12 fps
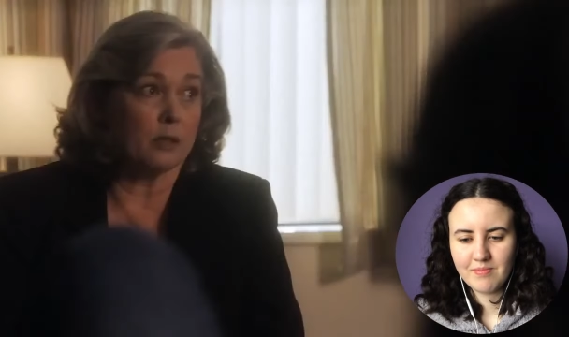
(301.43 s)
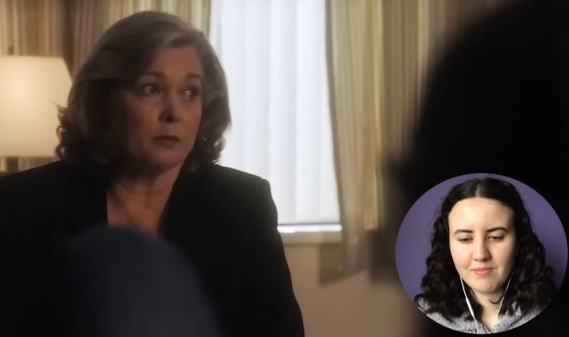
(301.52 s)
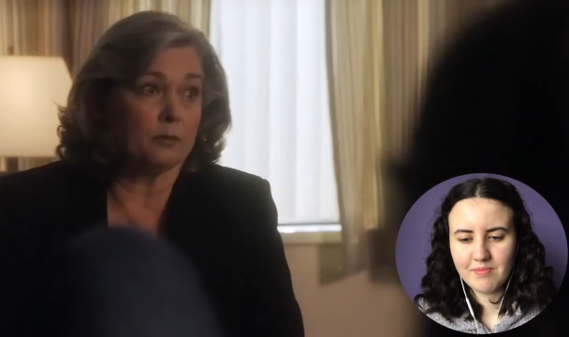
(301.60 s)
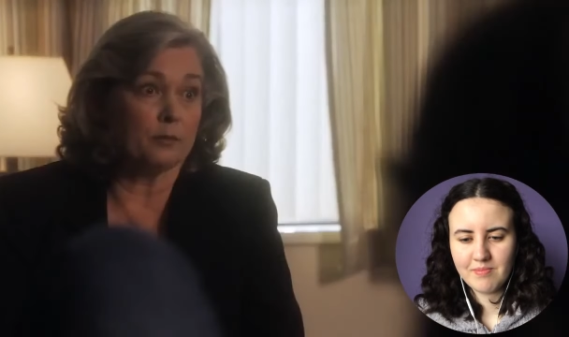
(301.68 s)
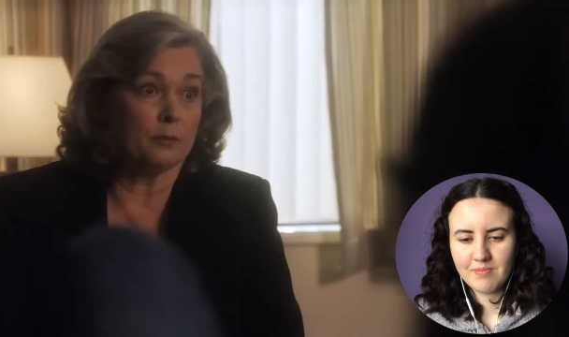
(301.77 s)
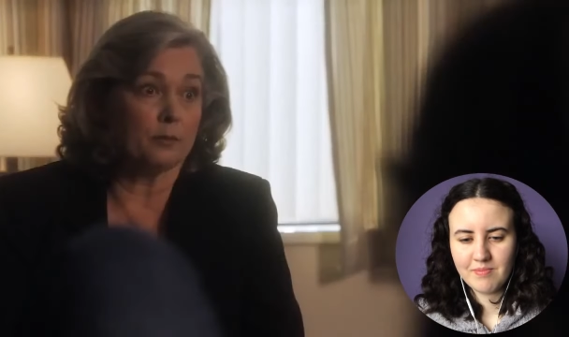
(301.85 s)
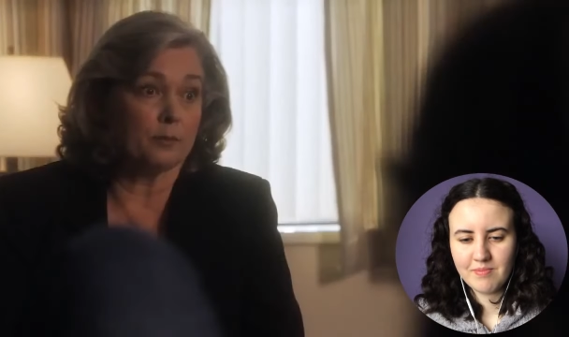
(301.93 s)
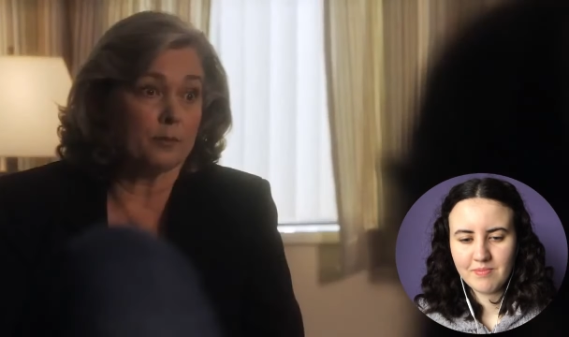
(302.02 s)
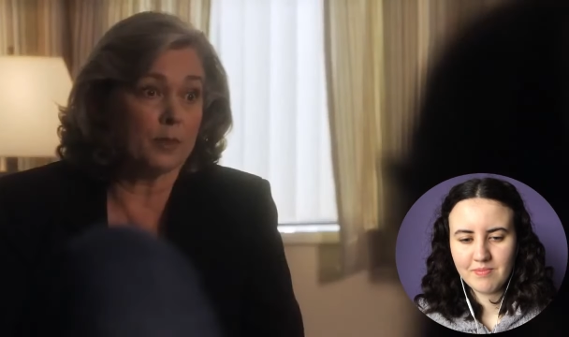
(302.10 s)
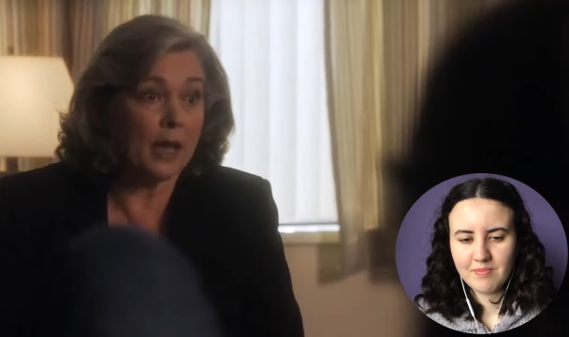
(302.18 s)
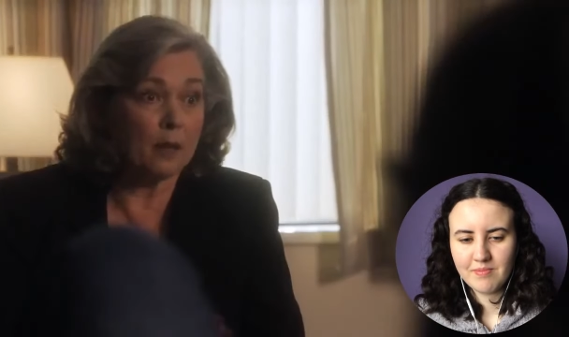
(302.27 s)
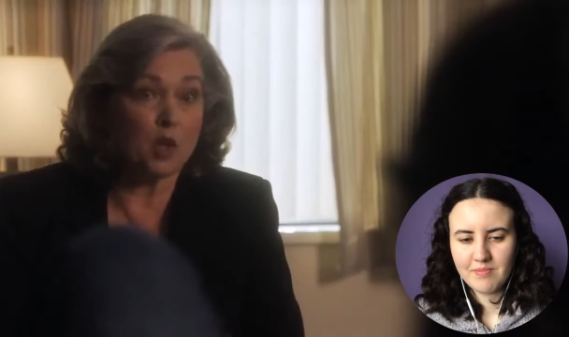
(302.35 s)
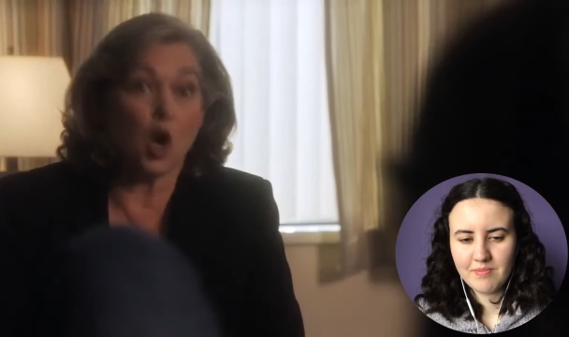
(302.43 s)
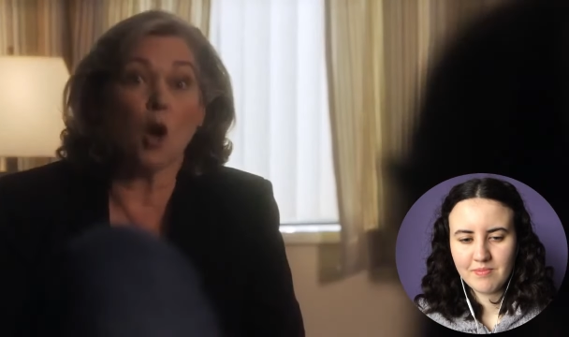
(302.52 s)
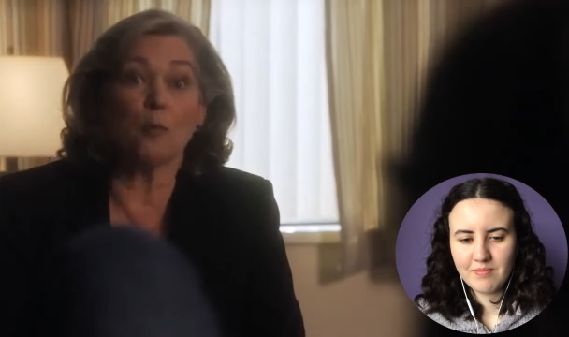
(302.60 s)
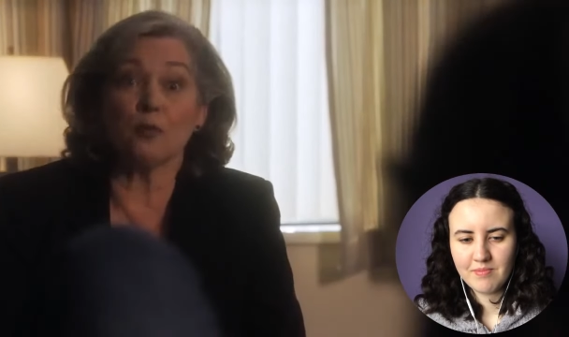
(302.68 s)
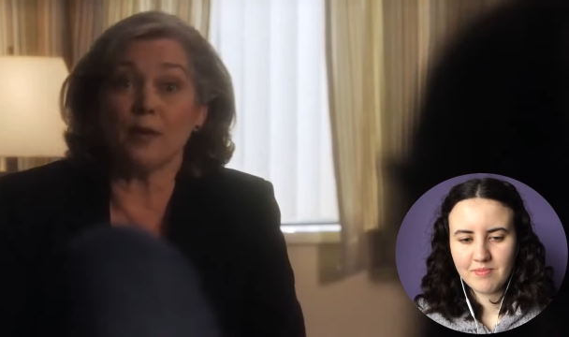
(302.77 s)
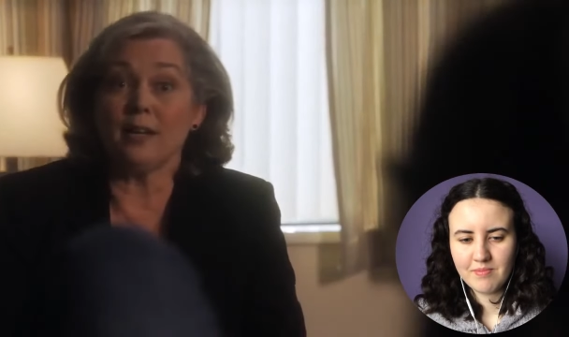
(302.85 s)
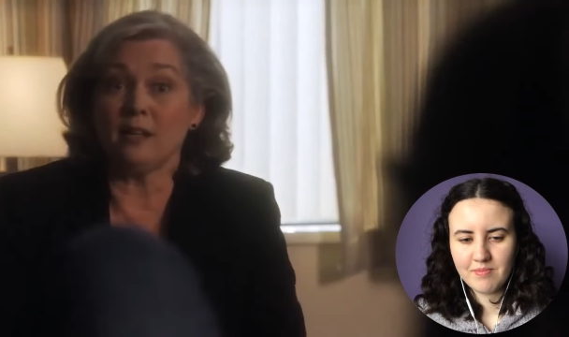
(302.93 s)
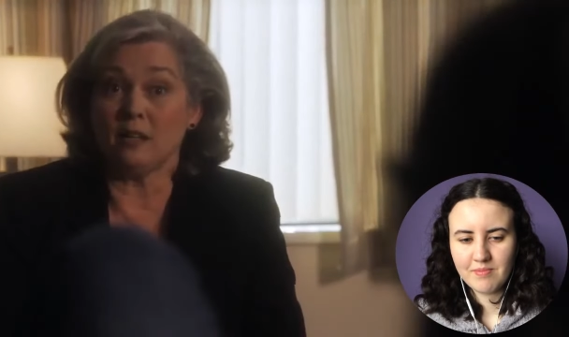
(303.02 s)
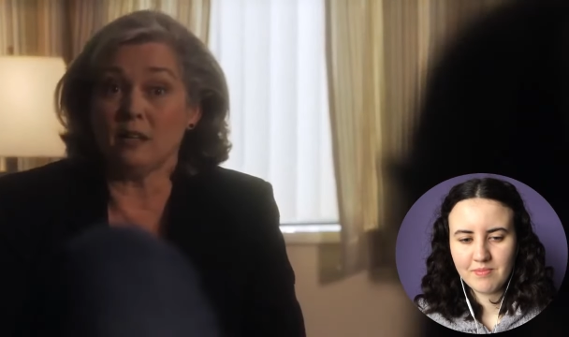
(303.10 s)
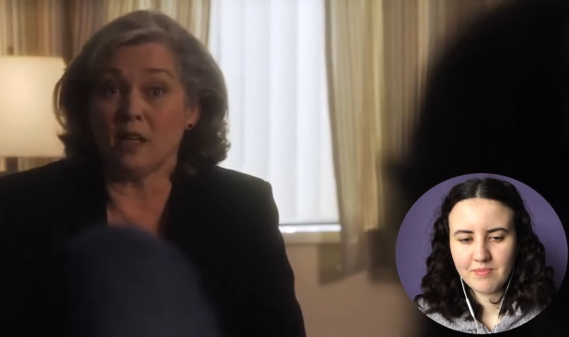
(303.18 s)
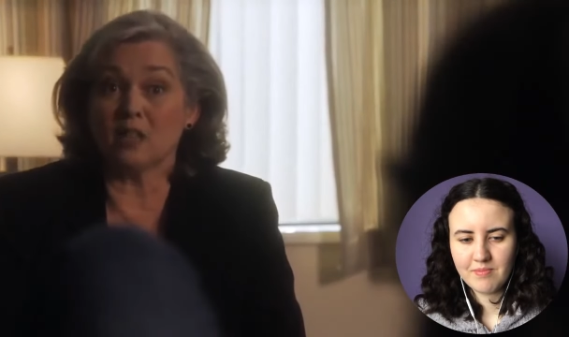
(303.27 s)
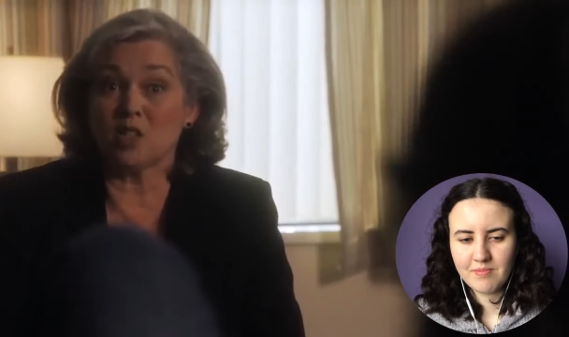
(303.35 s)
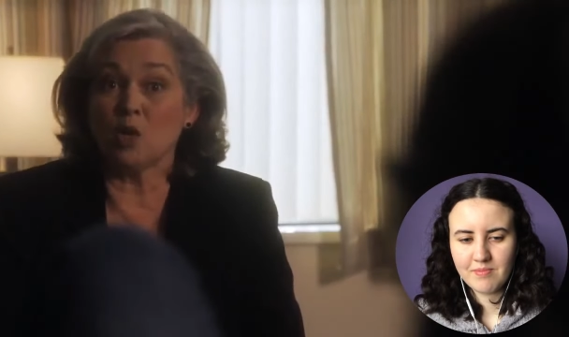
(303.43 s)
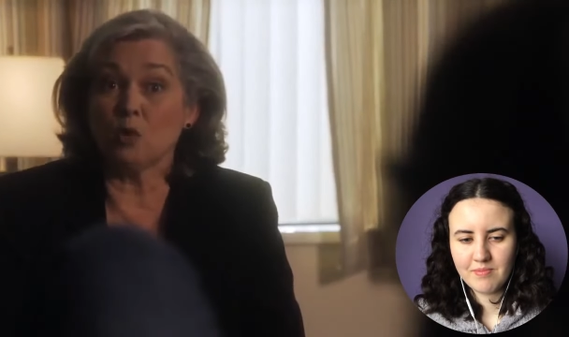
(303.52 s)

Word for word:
Speaker 1: uh, perhaps operate at a, a